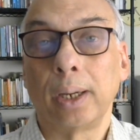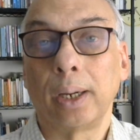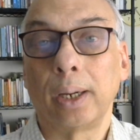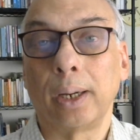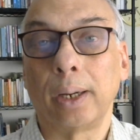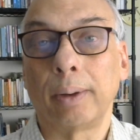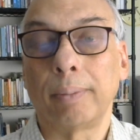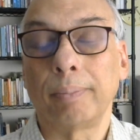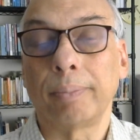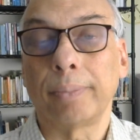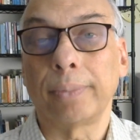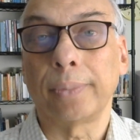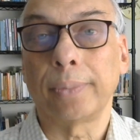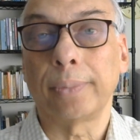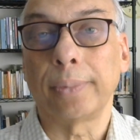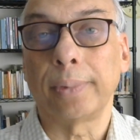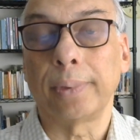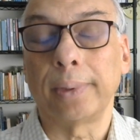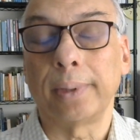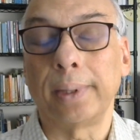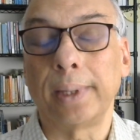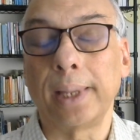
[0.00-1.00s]
Uh,
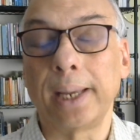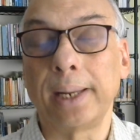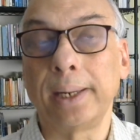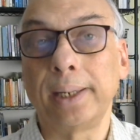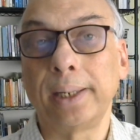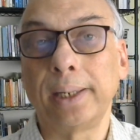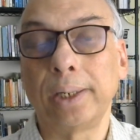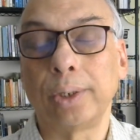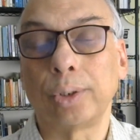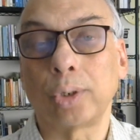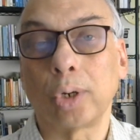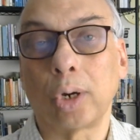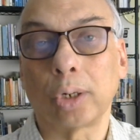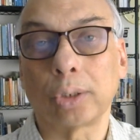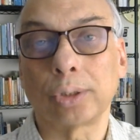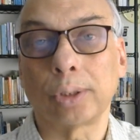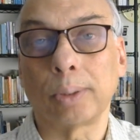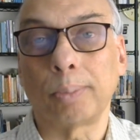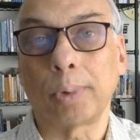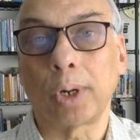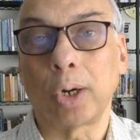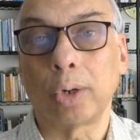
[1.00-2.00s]
then he
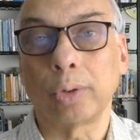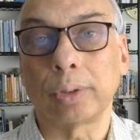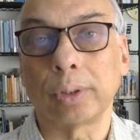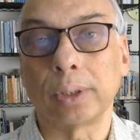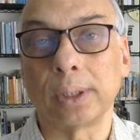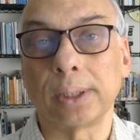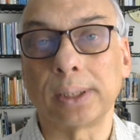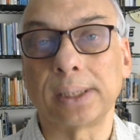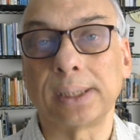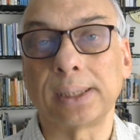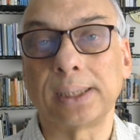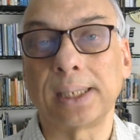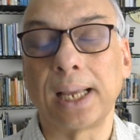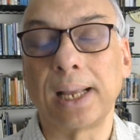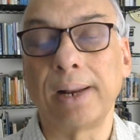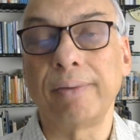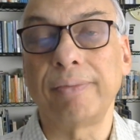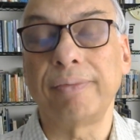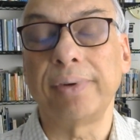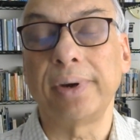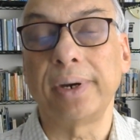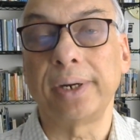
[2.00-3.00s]
talks about the
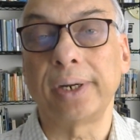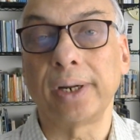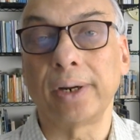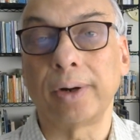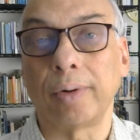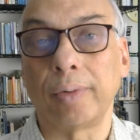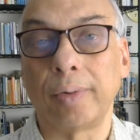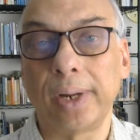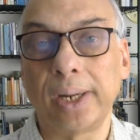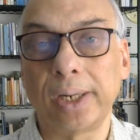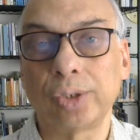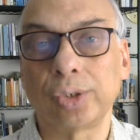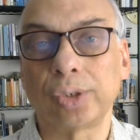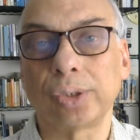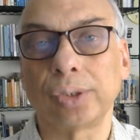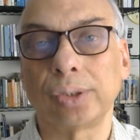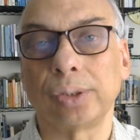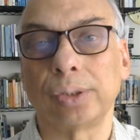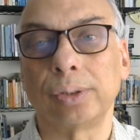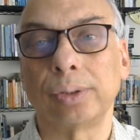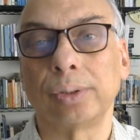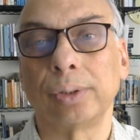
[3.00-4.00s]
self
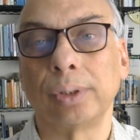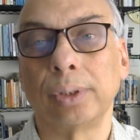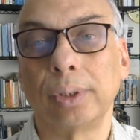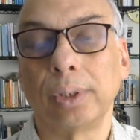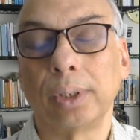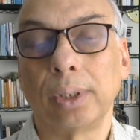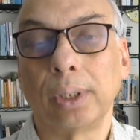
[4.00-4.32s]
integration